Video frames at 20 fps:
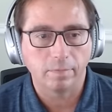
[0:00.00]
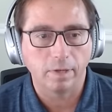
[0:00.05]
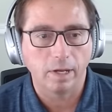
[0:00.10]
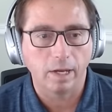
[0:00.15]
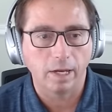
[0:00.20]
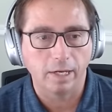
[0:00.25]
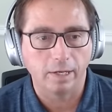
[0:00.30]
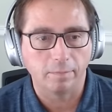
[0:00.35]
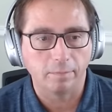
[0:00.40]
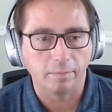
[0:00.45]

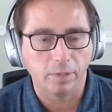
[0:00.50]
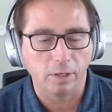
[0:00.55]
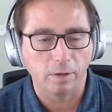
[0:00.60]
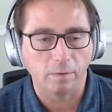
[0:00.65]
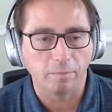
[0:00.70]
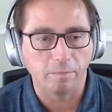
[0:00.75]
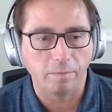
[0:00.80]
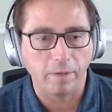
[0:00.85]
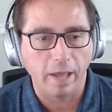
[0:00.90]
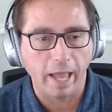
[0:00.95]
um, you
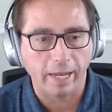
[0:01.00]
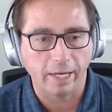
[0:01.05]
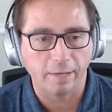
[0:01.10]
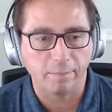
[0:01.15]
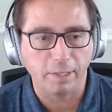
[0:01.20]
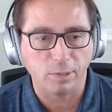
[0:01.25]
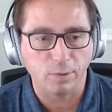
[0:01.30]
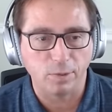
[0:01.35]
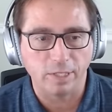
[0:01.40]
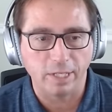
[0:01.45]
know
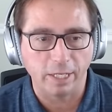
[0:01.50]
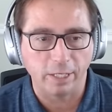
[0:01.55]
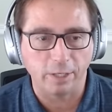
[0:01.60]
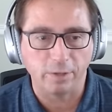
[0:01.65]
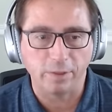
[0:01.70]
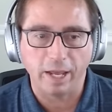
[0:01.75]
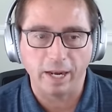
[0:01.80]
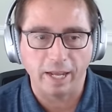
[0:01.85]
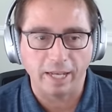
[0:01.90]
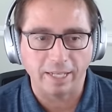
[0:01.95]
academics would tell
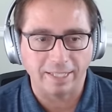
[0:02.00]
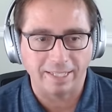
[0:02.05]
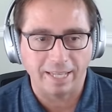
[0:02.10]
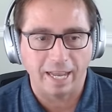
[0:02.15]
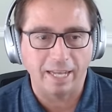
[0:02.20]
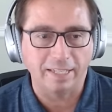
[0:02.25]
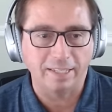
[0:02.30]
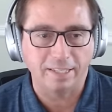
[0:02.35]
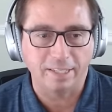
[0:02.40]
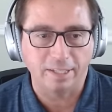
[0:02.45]
you that a
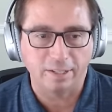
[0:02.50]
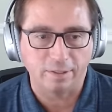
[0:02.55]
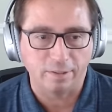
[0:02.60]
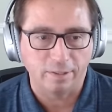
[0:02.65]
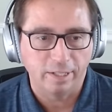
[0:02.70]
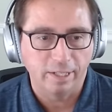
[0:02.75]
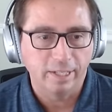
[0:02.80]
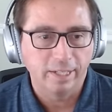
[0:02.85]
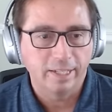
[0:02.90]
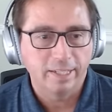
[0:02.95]
size
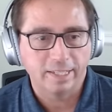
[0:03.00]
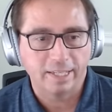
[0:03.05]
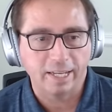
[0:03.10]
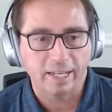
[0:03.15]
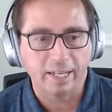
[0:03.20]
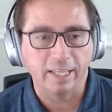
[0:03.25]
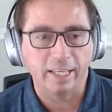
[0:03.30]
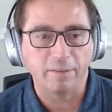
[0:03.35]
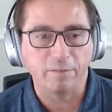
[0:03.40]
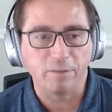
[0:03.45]
tilt is
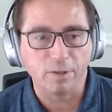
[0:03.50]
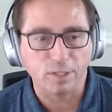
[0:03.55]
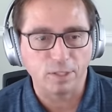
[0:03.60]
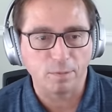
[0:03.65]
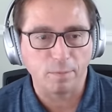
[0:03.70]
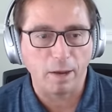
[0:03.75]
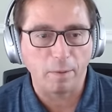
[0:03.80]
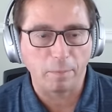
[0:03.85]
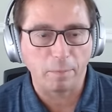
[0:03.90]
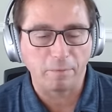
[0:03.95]
going to give you
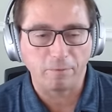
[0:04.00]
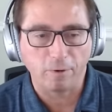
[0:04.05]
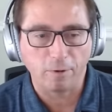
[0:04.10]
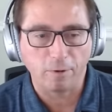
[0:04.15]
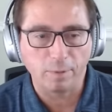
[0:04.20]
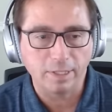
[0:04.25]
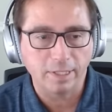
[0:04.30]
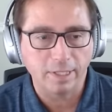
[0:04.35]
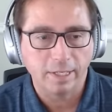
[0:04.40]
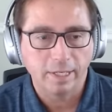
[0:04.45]
some
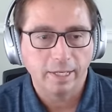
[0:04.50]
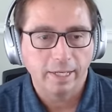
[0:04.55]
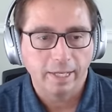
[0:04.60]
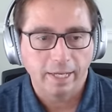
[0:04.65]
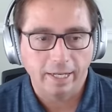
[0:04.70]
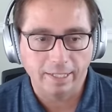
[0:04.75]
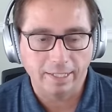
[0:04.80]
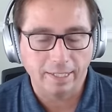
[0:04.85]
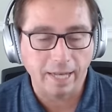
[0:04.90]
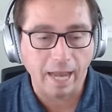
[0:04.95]
outperformance.
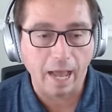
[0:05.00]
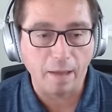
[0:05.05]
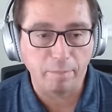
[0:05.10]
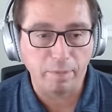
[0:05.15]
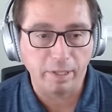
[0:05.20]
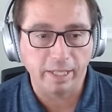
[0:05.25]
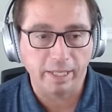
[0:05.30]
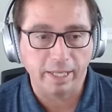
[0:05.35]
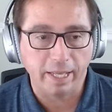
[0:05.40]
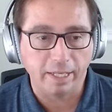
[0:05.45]
It has not
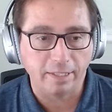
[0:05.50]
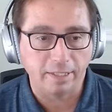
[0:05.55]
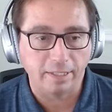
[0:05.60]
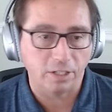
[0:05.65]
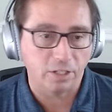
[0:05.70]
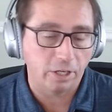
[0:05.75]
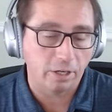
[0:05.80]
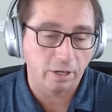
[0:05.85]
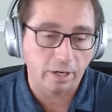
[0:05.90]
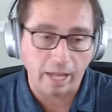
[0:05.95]
been the case
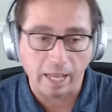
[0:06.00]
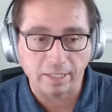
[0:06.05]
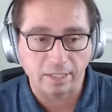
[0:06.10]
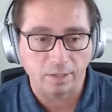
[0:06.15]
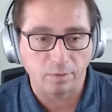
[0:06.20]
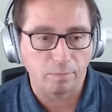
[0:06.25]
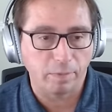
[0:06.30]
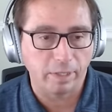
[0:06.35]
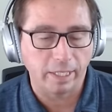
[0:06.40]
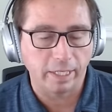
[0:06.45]
this year. It
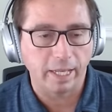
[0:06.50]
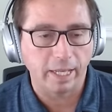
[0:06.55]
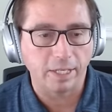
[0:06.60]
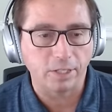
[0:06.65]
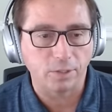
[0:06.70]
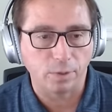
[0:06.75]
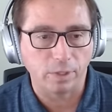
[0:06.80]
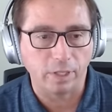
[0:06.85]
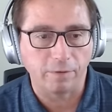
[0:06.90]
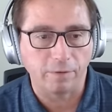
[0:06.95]
hasn't been the
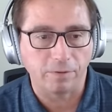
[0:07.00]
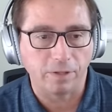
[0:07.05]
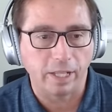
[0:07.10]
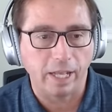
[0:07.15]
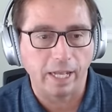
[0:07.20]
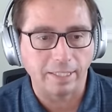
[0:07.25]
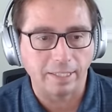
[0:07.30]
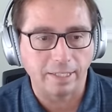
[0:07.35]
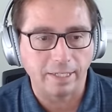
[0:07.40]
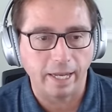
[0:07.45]
case really for the
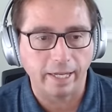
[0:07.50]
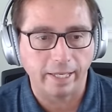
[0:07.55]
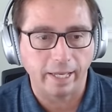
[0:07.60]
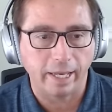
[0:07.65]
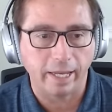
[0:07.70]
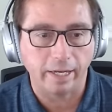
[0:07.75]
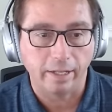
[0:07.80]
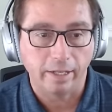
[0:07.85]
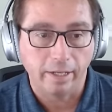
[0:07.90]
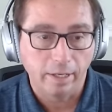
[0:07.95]
last
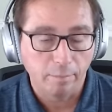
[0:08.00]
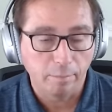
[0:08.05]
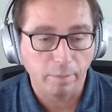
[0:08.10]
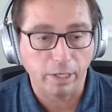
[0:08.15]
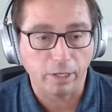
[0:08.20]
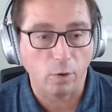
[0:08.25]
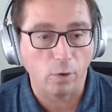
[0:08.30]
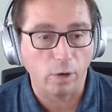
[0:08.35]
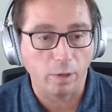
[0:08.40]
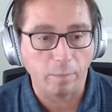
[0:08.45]
decade.
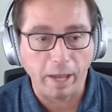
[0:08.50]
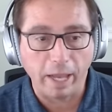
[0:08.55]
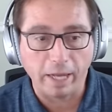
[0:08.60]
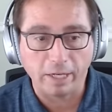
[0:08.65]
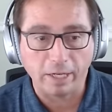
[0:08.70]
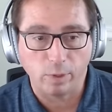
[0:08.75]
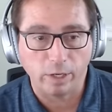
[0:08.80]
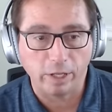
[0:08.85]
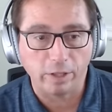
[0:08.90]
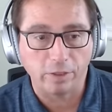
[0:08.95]
But going
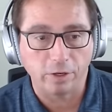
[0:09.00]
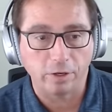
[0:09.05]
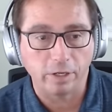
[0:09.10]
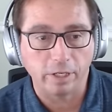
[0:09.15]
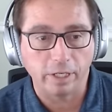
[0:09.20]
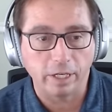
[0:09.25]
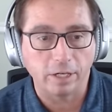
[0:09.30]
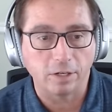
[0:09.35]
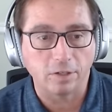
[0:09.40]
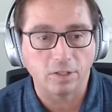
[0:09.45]
back 20,
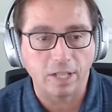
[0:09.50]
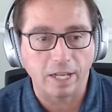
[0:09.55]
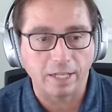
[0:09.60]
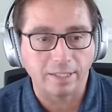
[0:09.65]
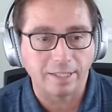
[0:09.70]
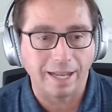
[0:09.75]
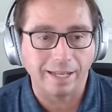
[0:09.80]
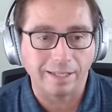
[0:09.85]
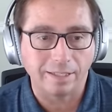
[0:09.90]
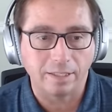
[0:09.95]
30 years, that
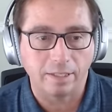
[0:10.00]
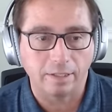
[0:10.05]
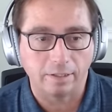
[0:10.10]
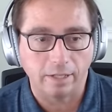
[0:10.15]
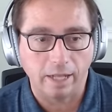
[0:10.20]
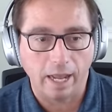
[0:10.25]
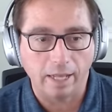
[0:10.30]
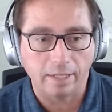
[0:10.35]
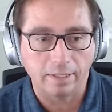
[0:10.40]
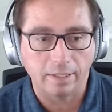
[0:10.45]
size
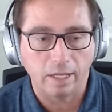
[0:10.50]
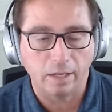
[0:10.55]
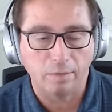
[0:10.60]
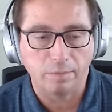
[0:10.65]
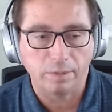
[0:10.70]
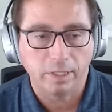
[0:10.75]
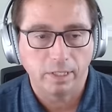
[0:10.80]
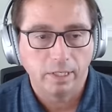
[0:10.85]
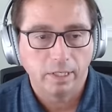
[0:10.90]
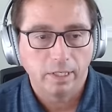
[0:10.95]
tilt has
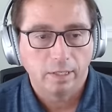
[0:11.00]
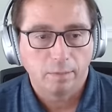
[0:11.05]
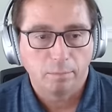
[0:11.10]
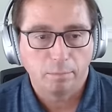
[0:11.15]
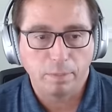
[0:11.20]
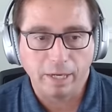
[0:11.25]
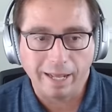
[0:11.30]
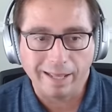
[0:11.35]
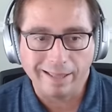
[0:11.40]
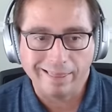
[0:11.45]
helped.
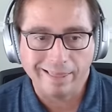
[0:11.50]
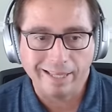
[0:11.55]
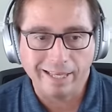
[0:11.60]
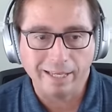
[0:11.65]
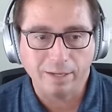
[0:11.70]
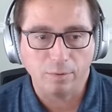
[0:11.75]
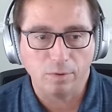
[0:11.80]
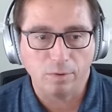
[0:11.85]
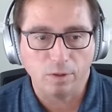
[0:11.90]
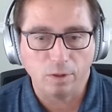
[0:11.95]
But I
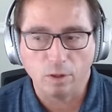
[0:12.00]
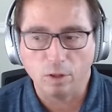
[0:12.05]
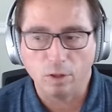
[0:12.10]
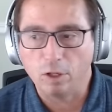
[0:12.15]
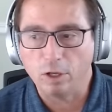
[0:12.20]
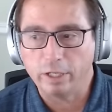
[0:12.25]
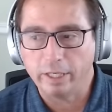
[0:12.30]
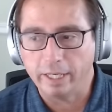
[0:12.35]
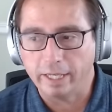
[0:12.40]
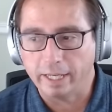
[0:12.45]
think
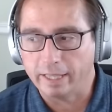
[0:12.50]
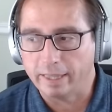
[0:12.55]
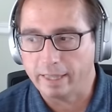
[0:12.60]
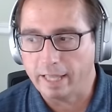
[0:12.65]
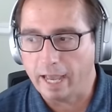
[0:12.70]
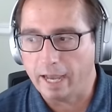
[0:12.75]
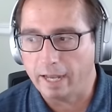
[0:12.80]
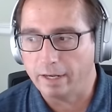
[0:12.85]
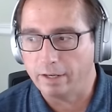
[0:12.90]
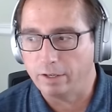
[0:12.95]
looking at
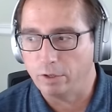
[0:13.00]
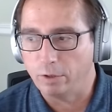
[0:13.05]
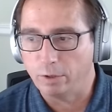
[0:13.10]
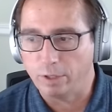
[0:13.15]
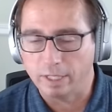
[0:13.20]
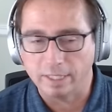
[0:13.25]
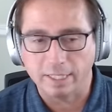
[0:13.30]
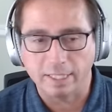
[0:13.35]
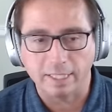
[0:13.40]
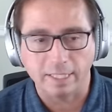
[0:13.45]
that, you
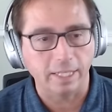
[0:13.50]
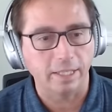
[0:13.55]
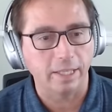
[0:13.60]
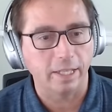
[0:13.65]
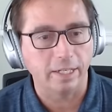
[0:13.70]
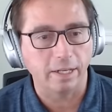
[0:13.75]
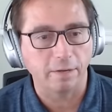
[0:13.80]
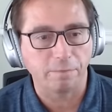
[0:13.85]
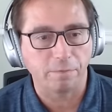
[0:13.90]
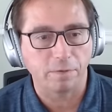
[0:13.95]
can see
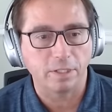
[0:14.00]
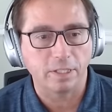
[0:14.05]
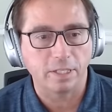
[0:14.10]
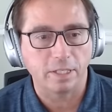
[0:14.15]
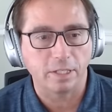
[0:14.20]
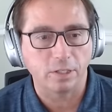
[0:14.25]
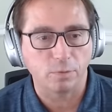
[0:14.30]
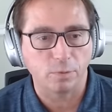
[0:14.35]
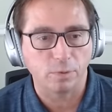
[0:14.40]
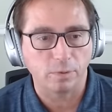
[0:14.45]
the difference
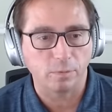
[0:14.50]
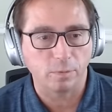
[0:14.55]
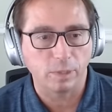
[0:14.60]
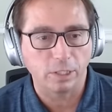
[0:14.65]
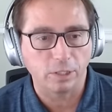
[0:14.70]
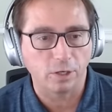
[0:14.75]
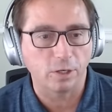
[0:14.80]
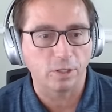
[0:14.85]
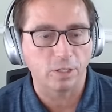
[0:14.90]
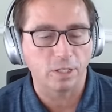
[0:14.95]
in these re-
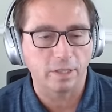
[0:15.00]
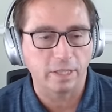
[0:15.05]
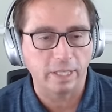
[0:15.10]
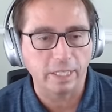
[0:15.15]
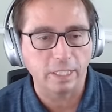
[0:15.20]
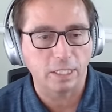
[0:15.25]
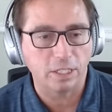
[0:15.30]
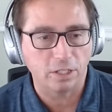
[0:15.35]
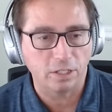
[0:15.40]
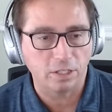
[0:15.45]
returns of
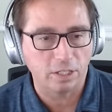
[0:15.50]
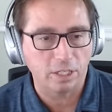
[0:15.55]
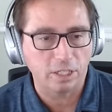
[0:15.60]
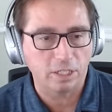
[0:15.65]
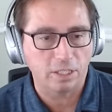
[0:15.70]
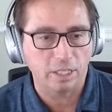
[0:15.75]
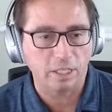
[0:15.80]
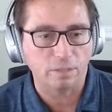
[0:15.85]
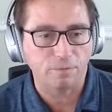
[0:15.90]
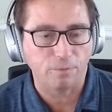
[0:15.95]
these
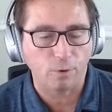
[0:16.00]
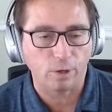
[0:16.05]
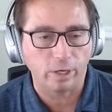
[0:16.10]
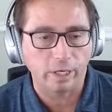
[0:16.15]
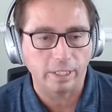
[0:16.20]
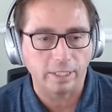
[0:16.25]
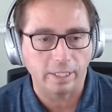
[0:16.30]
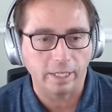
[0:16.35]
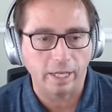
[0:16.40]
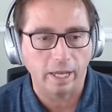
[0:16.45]
just these four
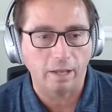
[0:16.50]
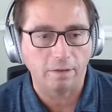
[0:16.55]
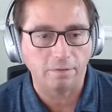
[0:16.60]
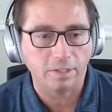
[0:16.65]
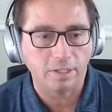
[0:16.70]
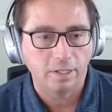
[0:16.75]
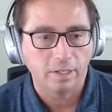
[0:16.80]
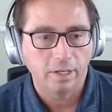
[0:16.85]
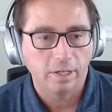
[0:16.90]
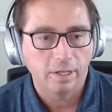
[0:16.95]

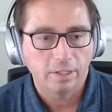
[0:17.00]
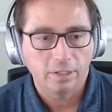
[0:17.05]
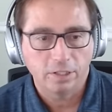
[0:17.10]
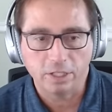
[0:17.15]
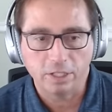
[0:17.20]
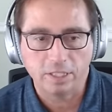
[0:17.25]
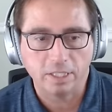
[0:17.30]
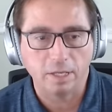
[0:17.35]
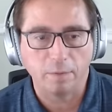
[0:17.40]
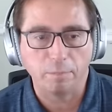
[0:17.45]
ETFs
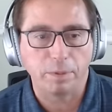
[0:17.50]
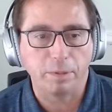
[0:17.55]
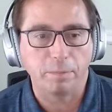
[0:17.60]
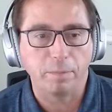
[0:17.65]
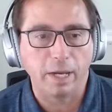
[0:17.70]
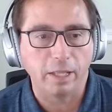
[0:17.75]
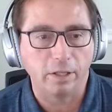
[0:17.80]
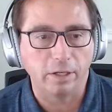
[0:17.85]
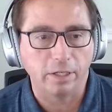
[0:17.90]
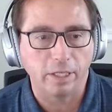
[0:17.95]
just simply
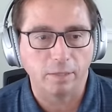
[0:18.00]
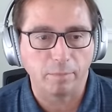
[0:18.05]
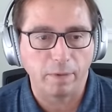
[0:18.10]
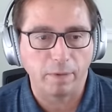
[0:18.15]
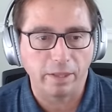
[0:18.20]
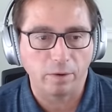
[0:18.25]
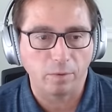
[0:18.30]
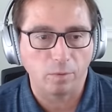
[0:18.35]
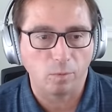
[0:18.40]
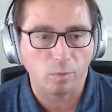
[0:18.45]
by looking
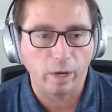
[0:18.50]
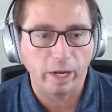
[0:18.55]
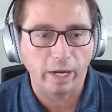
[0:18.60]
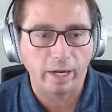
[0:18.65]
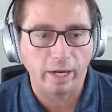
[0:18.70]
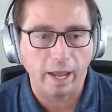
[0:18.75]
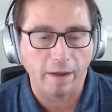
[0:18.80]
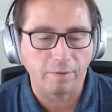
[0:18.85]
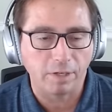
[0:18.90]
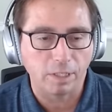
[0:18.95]
by their
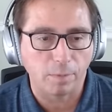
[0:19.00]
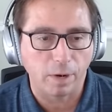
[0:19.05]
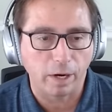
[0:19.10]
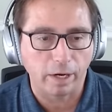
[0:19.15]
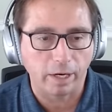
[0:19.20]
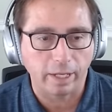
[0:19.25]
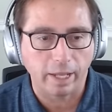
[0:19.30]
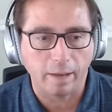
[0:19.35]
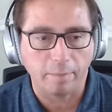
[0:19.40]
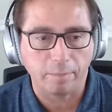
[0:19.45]
weighted average
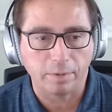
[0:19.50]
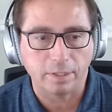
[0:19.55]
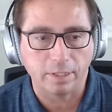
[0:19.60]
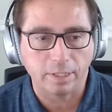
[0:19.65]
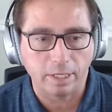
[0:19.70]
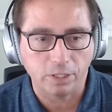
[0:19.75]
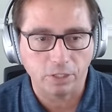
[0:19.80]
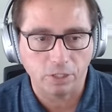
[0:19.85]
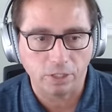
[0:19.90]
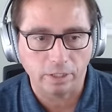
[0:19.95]
market
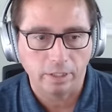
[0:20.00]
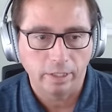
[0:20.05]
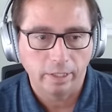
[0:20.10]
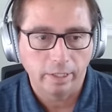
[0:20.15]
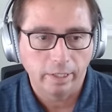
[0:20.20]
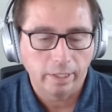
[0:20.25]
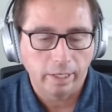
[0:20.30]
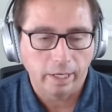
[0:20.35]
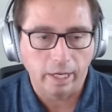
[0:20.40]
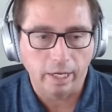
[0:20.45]
capitalization.
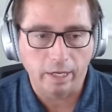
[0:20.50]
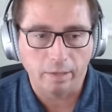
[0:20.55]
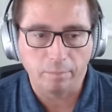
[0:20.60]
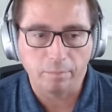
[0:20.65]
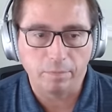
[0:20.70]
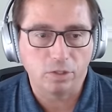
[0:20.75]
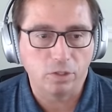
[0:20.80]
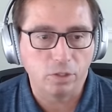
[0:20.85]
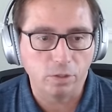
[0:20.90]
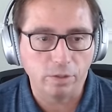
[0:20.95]

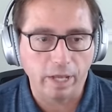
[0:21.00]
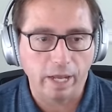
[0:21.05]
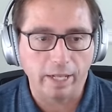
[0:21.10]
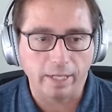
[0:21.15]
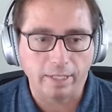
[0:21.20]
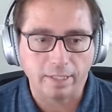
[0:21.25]
Um, to that